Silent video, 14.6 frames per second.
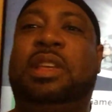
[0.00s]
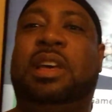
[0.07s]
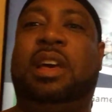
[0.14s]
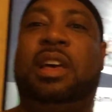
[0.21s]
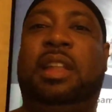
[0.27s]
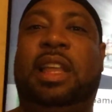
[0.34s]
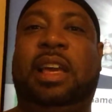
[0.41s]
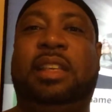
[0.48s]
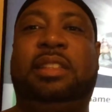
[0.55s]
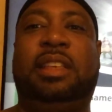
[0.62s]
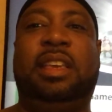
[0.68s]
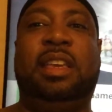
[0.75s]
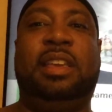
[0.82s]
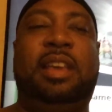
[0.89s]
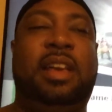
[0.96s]
Like I
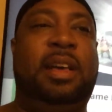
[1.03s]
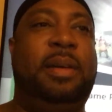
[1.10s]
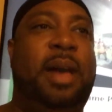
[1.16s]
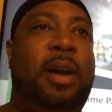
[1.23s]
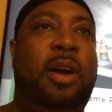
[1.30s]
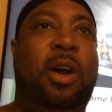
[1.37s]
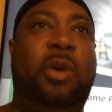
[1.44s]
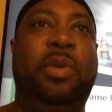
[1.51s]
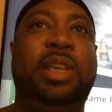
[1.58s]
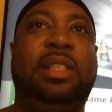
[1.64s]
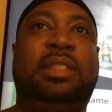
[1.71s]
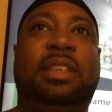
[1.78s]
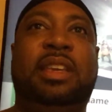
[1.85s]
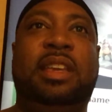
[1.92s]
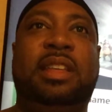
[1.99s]
said, I
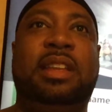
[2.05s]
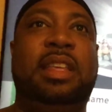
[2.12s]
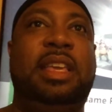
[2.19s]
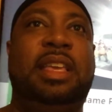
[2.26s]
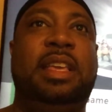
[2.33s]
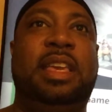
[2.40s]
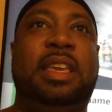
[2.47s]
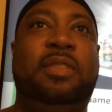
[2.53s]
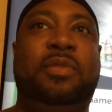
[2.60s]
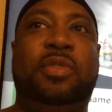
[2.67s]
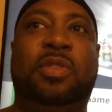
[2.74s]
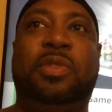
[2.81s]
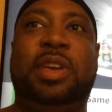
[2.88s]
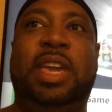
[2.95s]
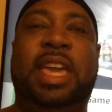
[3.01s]
always said, even
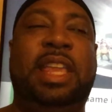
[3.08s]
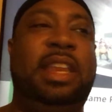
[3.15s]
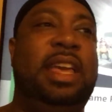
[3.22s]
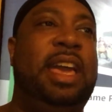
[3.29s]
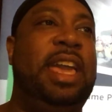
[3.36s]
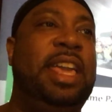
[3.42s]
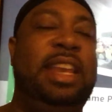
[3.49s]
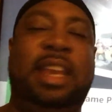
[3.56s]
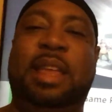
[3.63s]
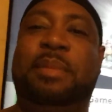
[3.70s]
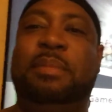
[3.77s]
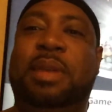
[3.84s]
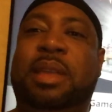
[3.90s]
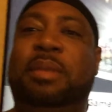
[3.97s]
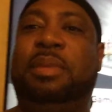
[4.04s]
though I hated to
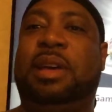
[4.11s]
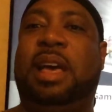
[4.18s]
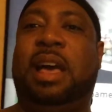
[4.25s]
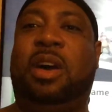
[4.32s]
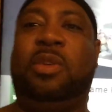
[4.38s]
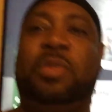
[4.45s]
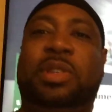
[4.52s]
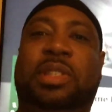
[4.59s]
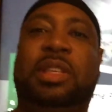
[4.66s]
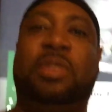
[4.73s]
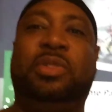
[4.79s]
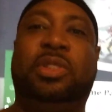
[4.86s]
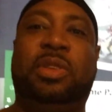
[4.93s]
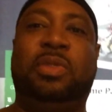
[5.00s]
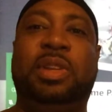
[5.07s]
admit it, but I always
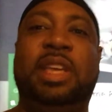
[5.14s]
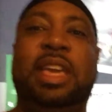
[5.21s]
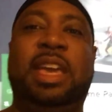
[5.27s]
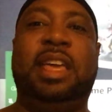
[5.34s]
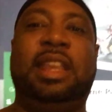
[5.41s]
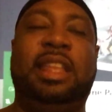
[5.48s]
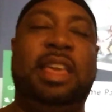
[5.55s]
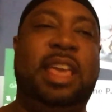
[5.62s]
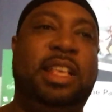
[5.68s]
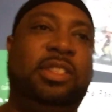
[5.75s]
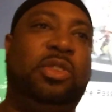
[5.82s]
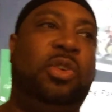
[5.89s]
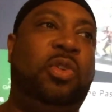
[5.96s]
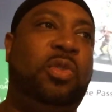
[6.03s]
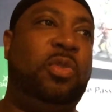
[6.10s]
thought Sony had,
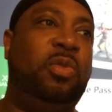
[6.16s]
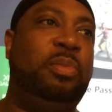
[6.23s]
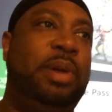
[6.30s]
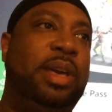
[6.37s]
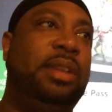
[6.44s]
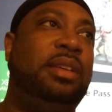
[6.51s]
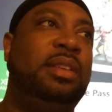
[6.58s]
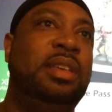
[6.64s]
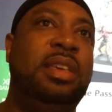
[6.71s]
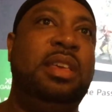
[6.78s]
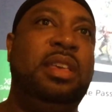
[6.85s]
as a whole, better